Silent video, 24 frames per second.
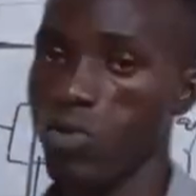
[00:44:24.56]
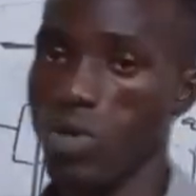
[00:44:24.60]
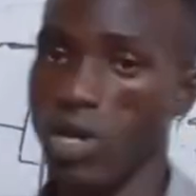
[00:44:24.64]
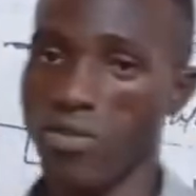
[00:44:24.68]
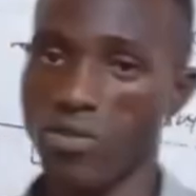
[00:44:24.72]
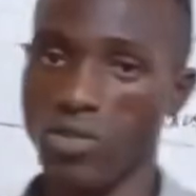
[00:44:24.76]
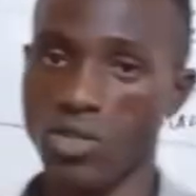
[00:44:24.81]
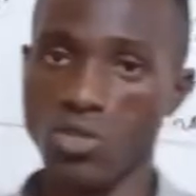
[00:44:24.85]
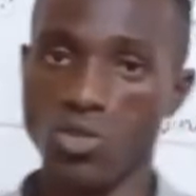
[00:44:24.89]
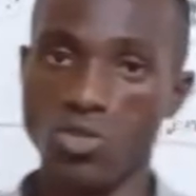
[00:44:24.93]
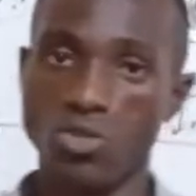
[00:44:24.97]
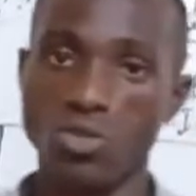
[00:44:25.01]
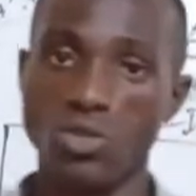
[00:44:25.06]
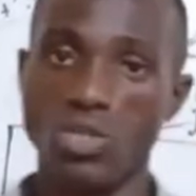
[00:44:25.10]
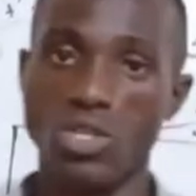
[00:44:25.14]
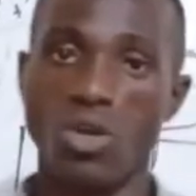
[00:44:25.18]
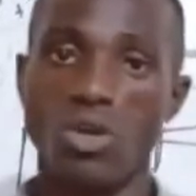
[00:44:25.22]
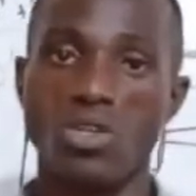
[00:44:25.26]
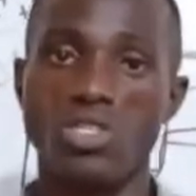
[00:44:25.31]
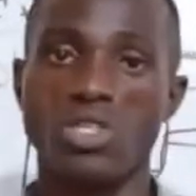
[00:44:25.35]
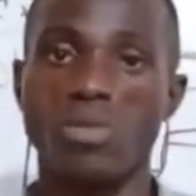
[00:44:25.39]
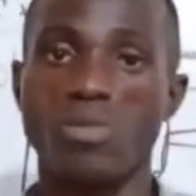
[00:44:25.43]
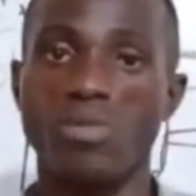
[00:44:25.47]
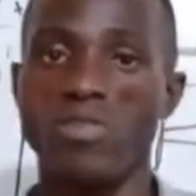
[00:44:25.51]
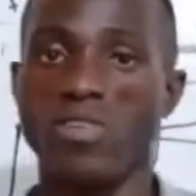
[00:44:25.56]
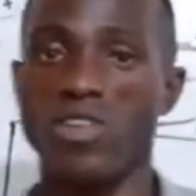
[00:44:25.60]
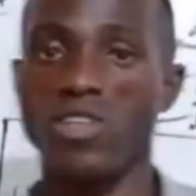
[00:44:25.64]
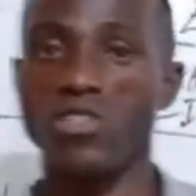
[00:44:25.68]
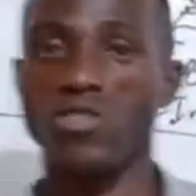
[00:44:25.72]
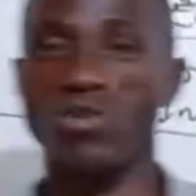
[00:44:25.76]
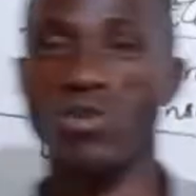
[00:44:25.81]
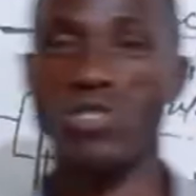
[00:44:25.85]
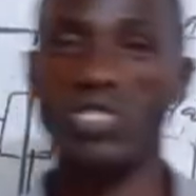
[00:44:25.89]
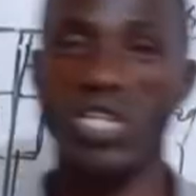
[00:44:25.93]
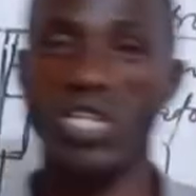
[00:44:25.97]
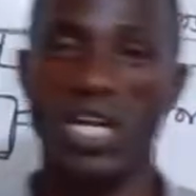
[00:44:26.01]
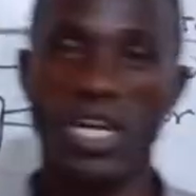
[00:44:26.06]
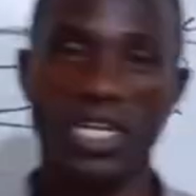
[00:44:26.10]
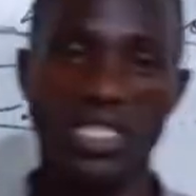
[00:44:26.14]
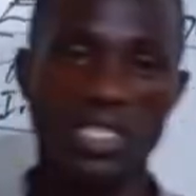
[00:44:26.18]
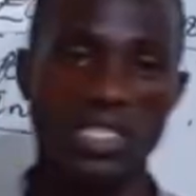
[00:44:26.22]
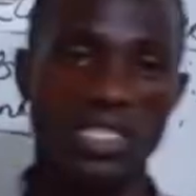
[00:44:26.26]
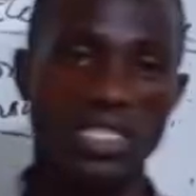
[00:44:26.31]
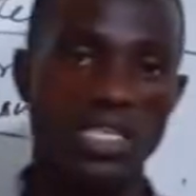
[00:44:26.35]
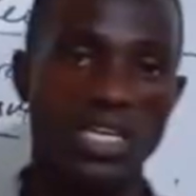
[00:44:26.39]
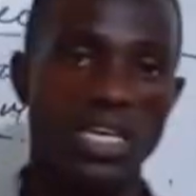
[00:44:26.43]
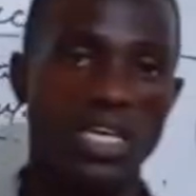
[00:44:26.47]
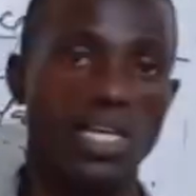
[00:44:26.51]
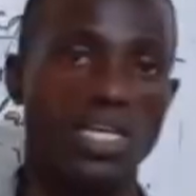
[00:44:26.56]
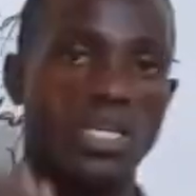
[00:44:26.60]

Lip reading: you have understood the concept of electric charges.